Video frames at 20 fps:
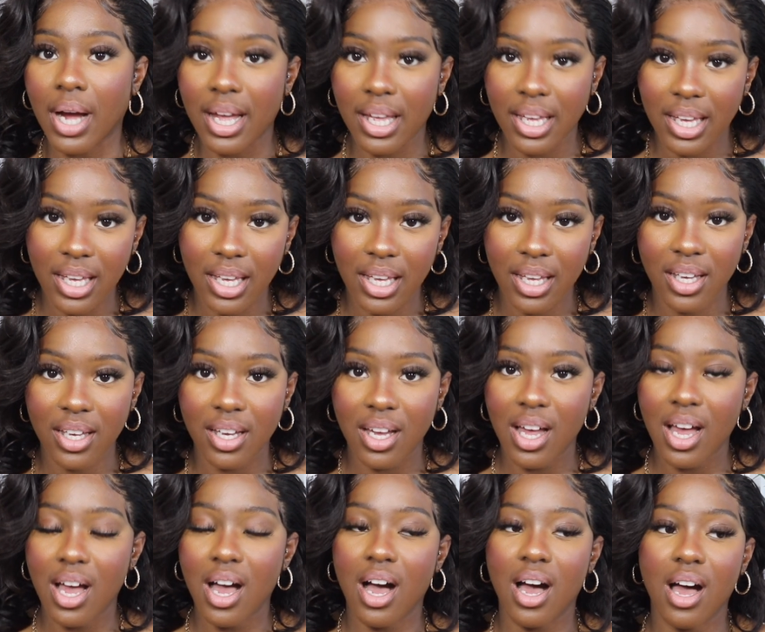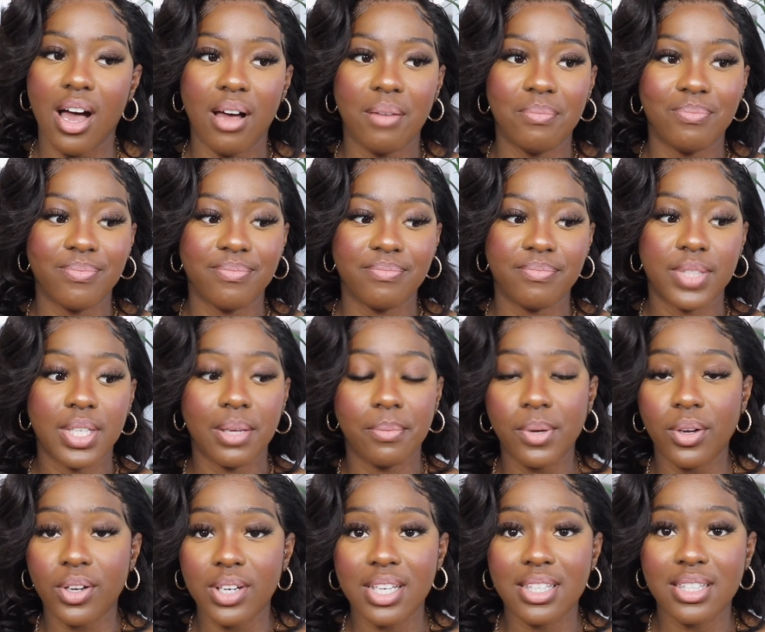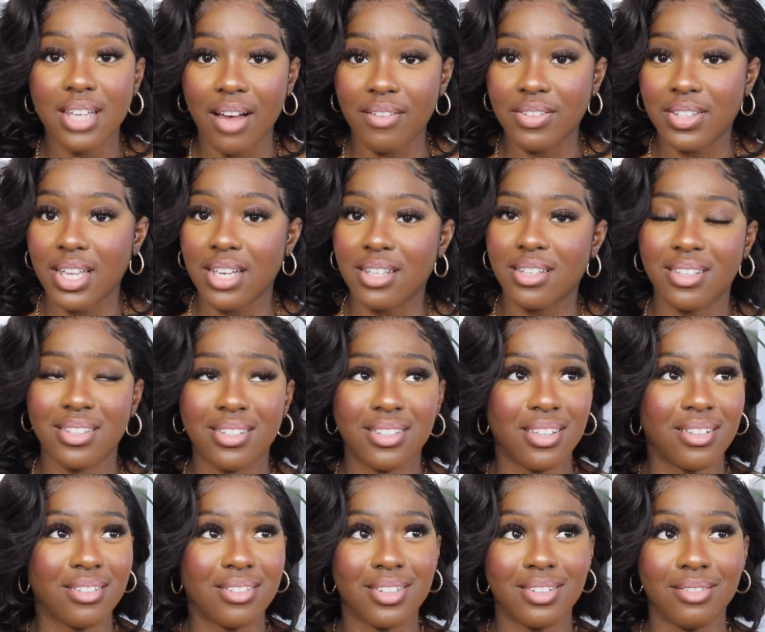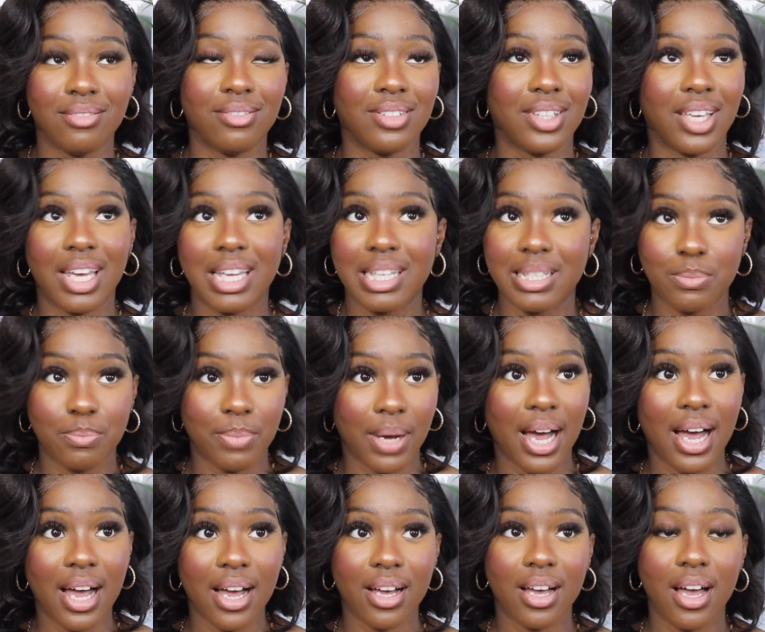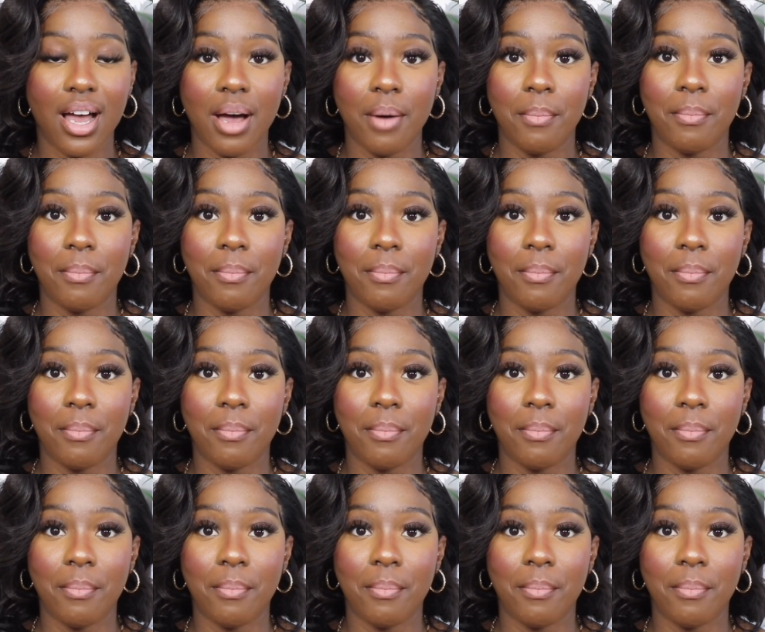I eat. To be honest, I've said this since years back,